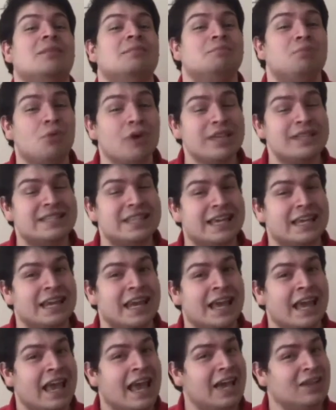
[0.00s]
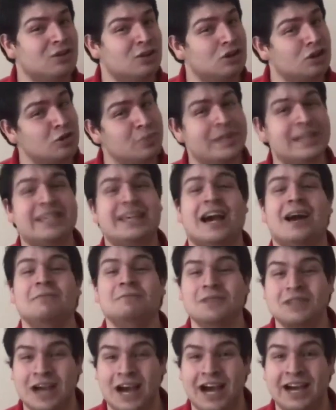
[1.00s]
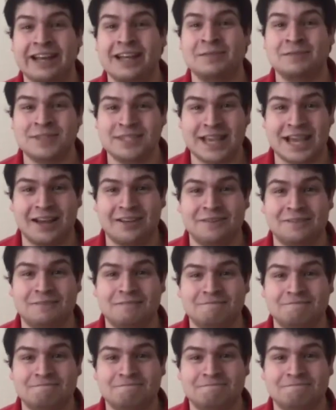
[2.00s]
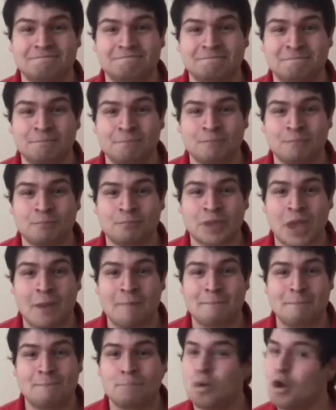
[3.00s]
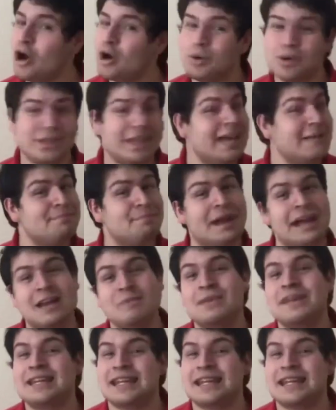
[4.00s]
poisoned in order to become Kahn himself. Boy, would that bite him in the